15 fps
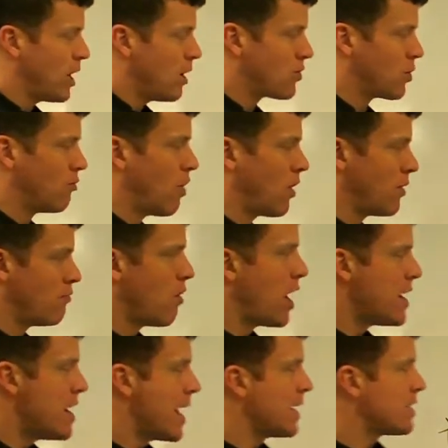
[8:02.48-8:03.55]
So rather than write
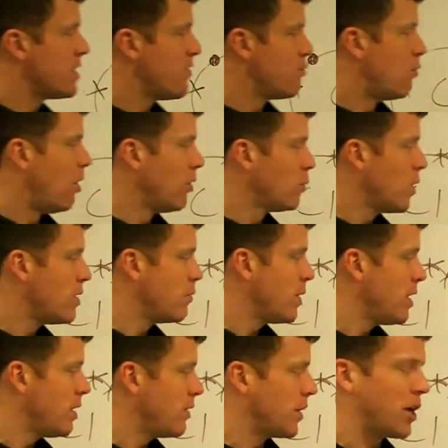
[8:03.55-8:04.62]

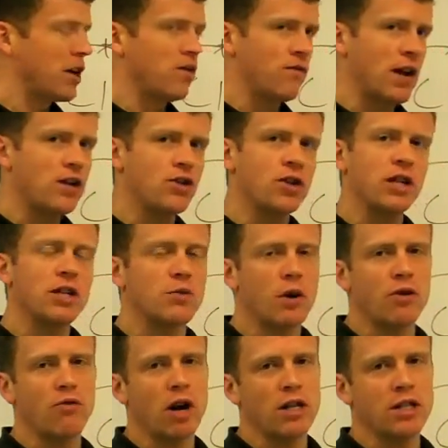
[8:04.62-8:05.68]
-1, the convention is
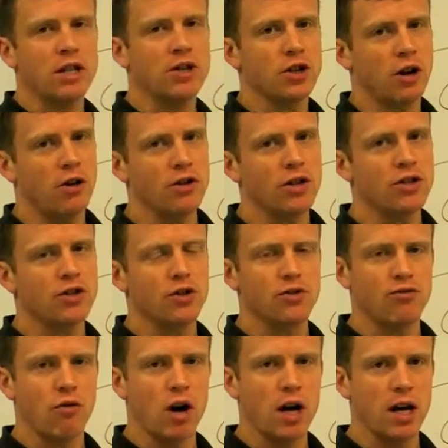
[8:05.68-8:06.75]
when writing charges,
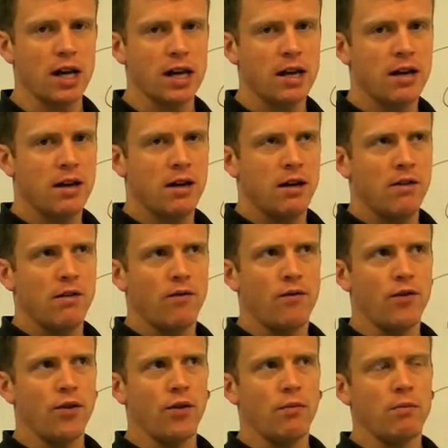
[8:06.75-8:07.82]
just write
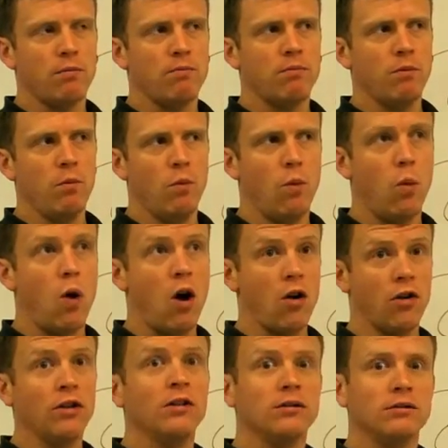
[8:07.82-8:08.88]
for 1,